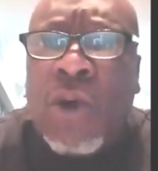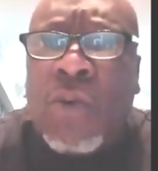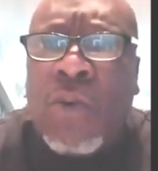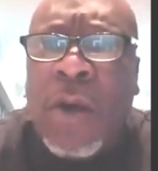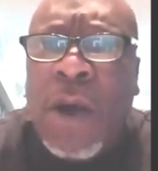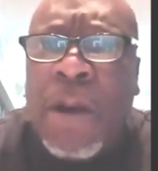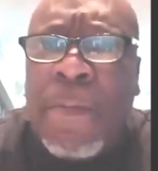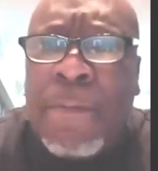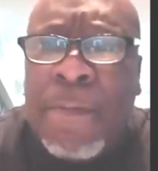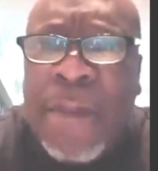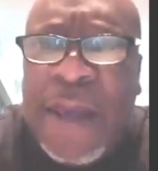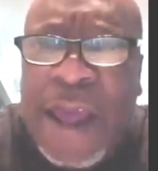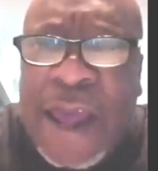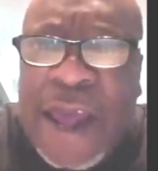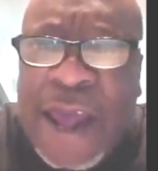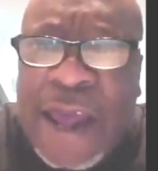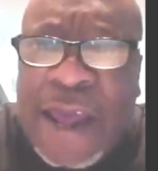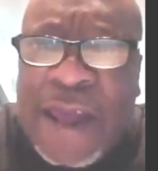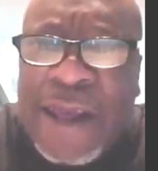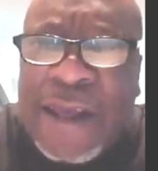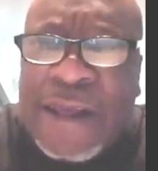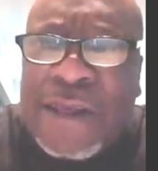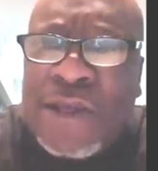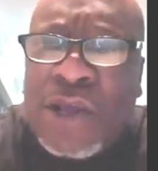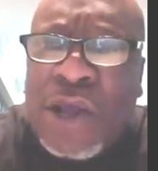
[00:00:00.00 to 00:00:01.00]
What
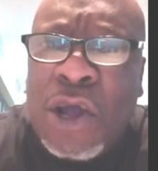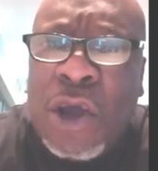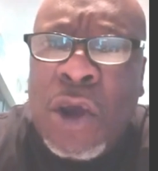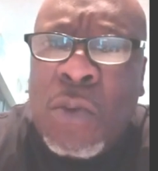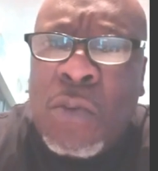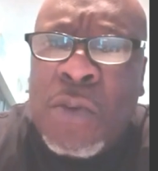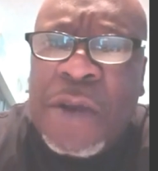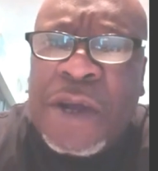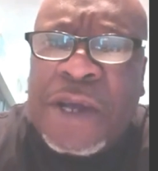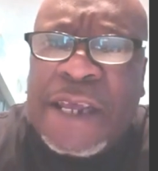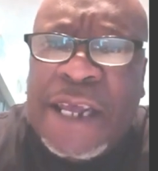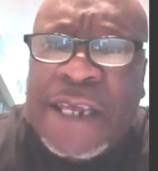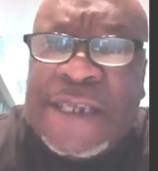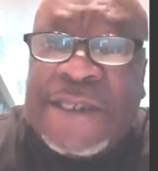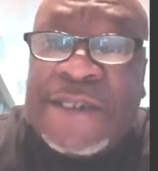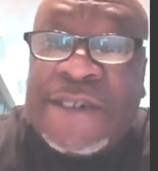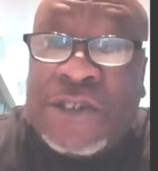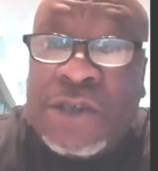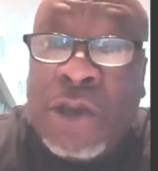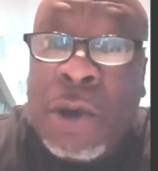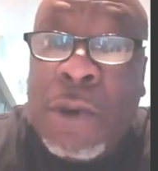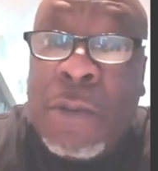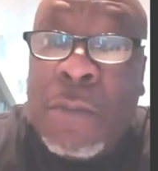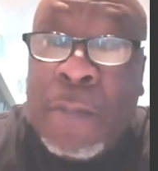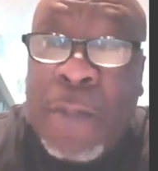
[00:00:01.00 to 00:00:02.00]
man would get
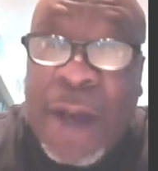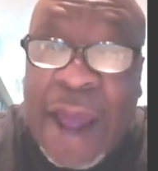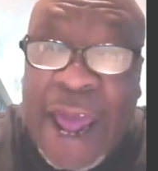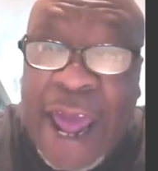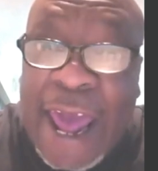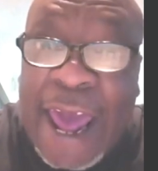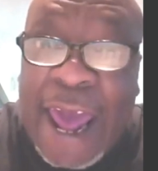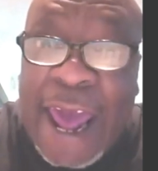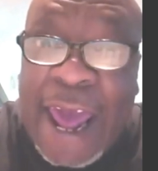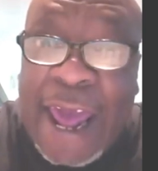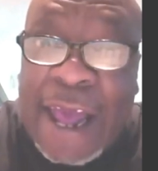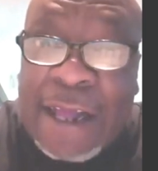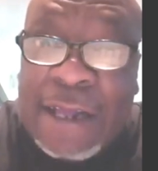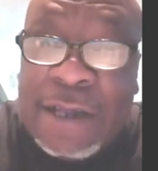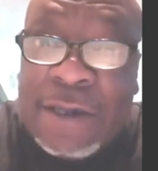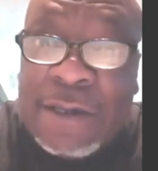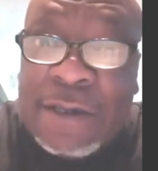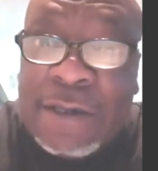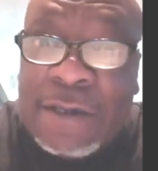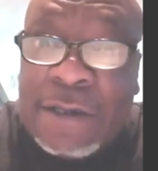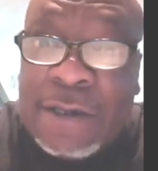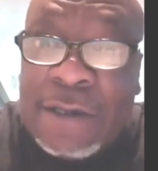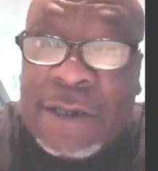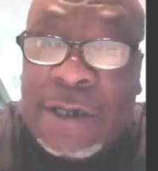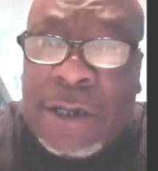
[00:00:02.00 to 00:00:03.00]
so mad
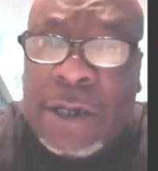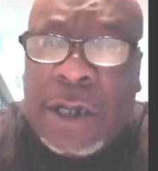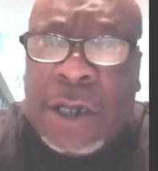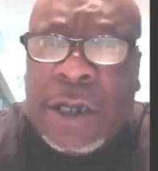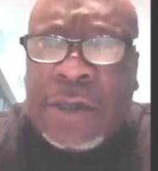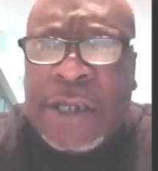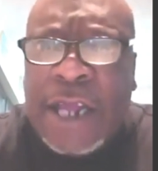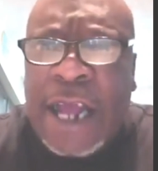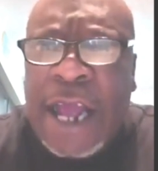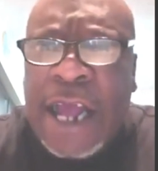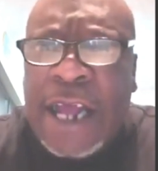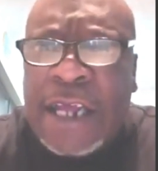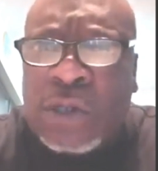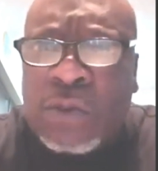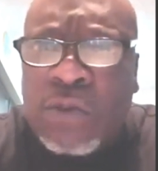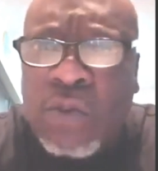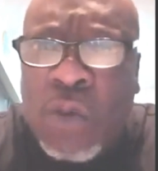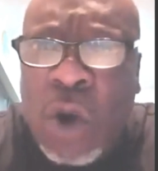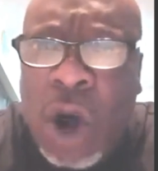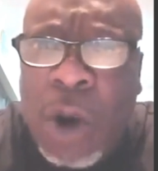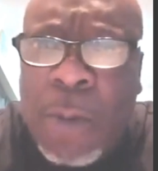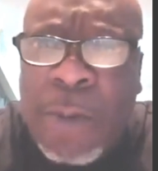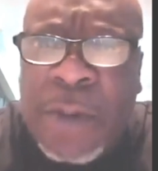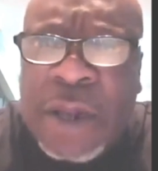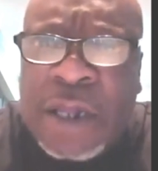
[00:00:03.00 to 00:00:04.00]
that his
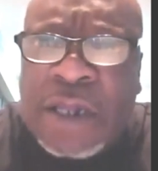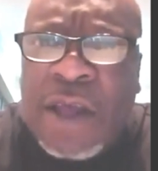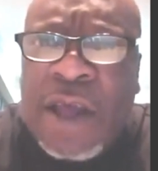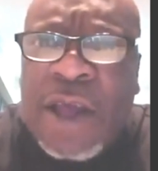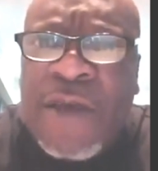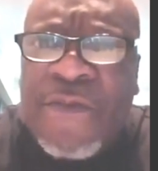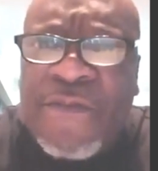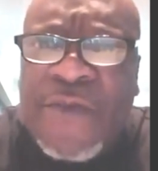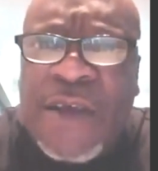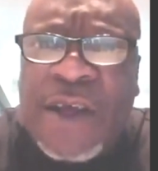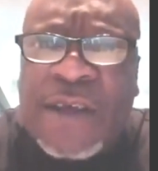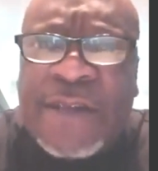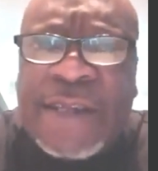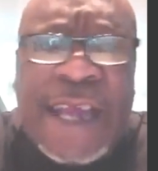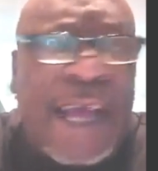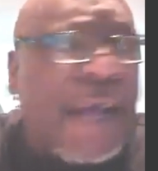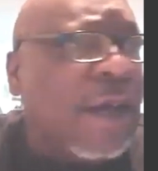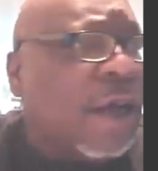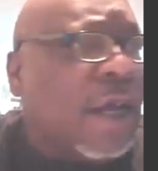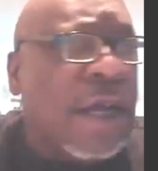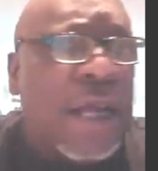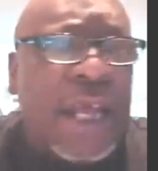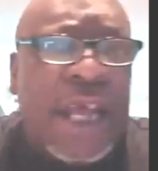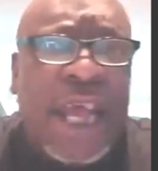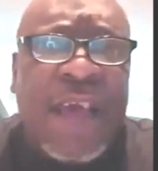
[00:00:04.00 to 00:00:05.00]
woman fell
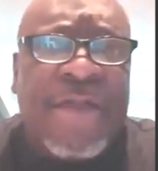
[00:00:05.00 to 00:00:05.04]
down?